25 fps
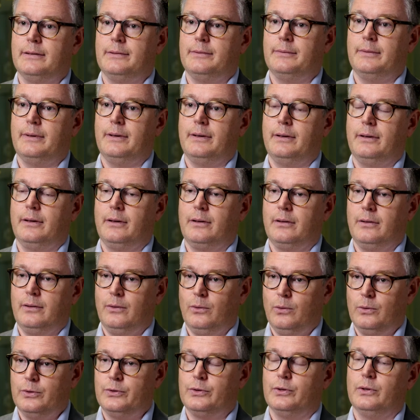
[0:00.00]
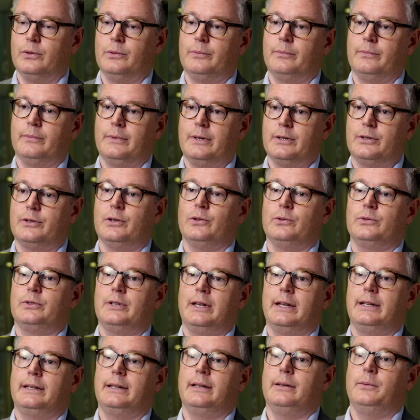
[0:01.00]
uh, also
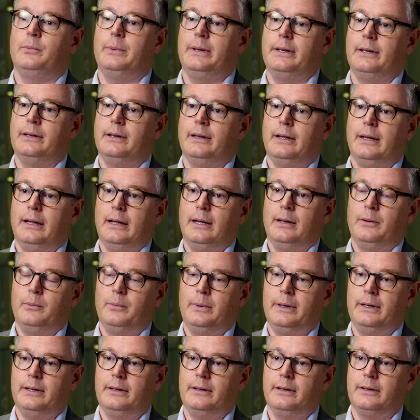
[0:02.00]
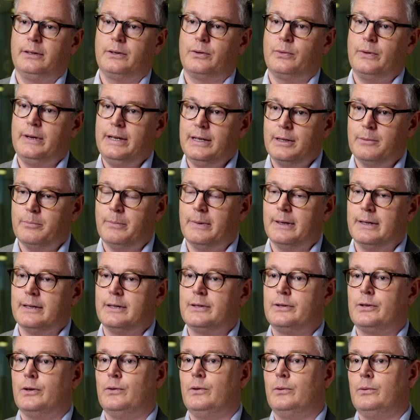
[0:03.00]
associated with, with
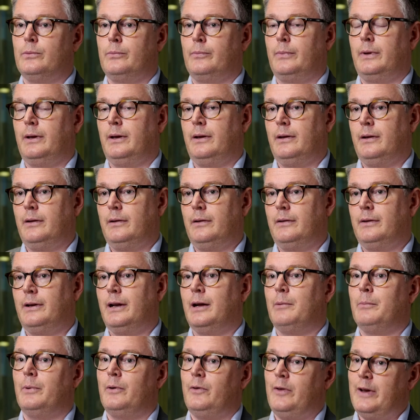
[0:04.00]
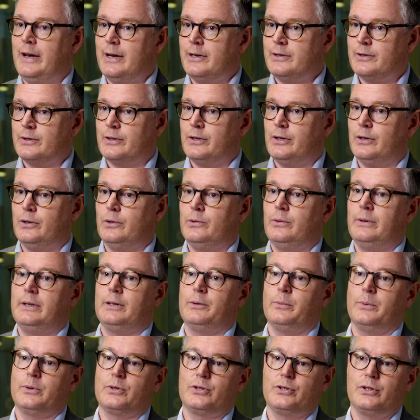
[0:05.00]
treatment. So uh, a number of years ago,
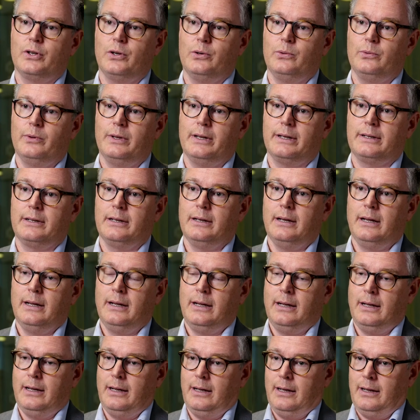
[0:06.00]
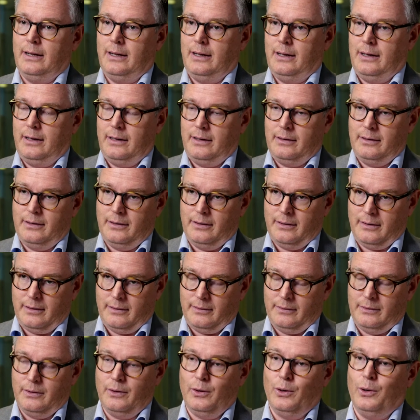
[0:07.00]
it was shown that
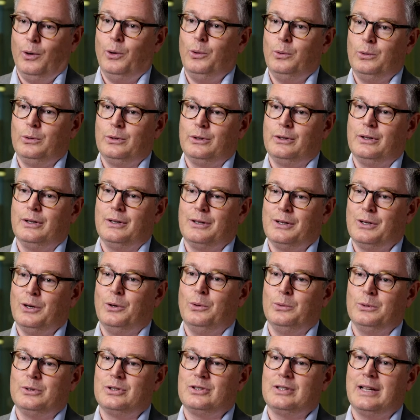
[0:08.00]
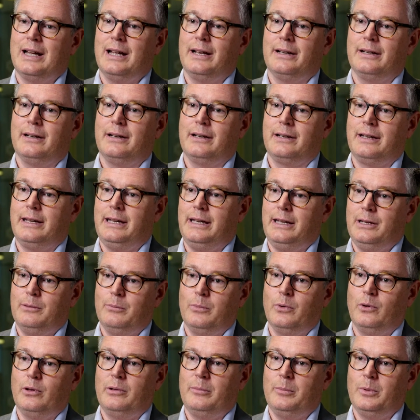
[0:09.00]
the, old gold standard
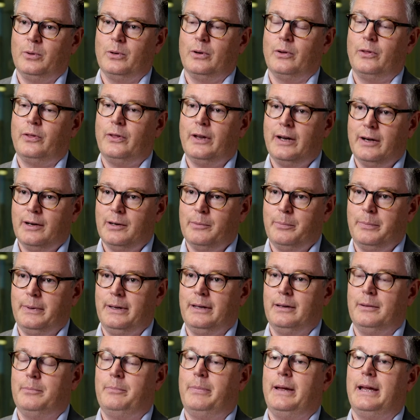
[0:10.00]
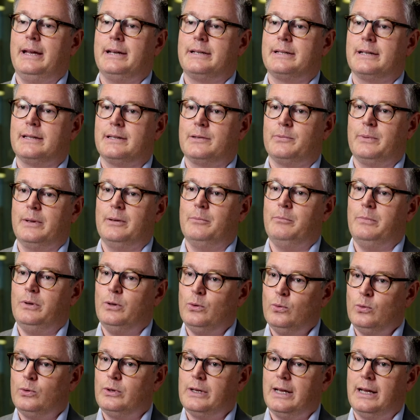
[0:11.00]
chemoimmunotherapy, patients with
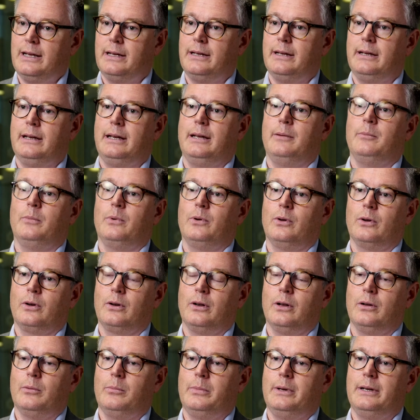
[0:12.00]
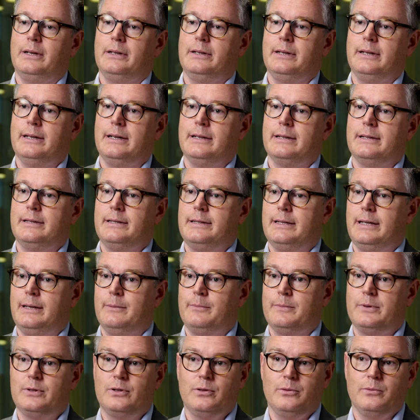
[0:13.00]
mutated immunoglobulin genes
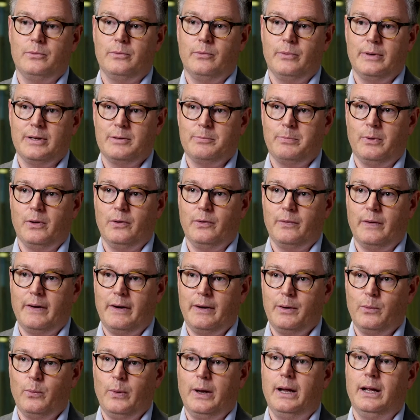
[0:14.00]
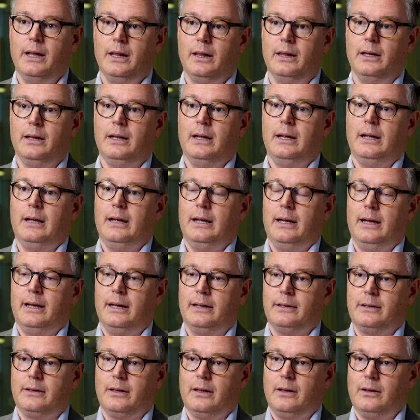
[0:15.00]
seems to respond very well
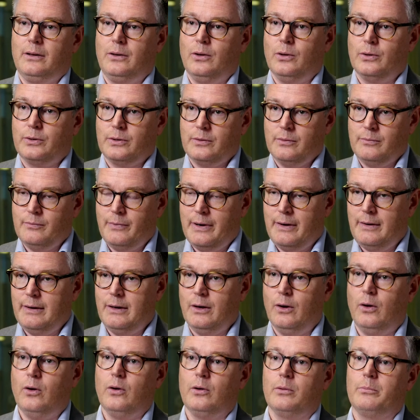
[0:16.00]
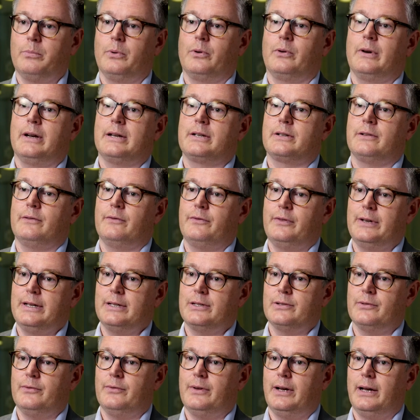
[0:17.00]
and got very long progression-free
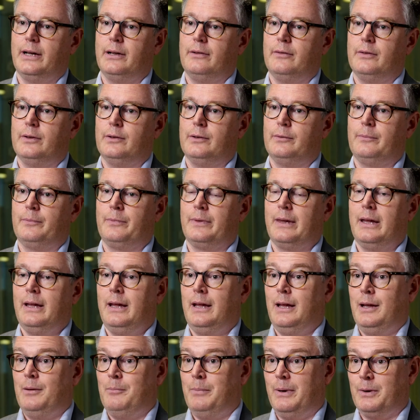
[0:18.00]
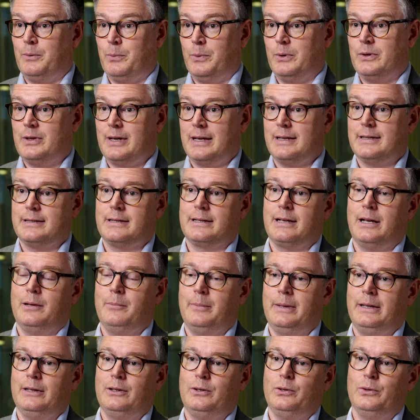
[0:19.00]
survival. But what has
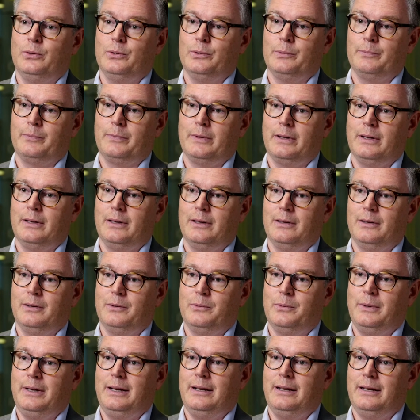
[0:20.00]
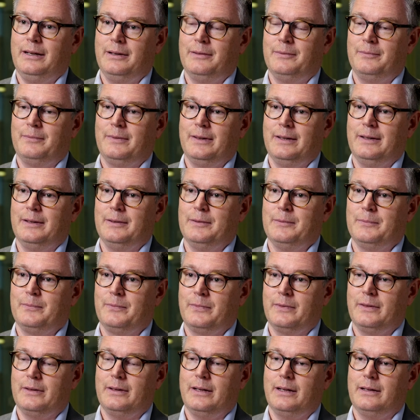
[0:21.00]
come into uh, really
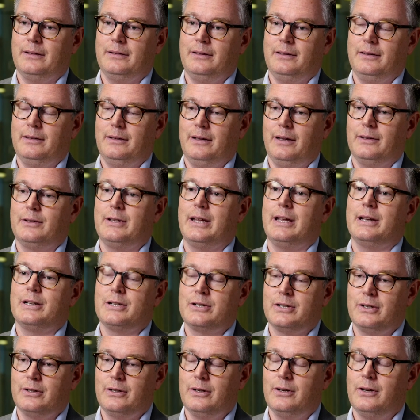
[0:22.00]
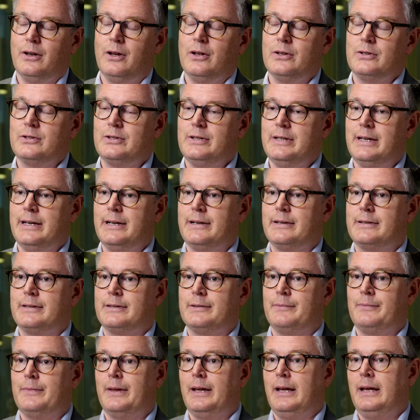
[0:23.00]
um, uh, attention the last
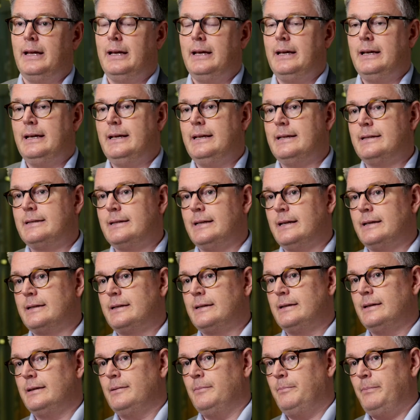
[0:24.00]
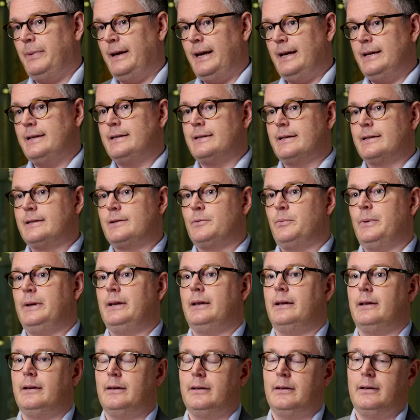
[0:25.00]
years is that patients
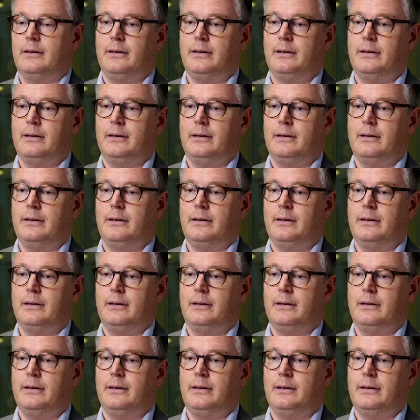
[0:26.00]
with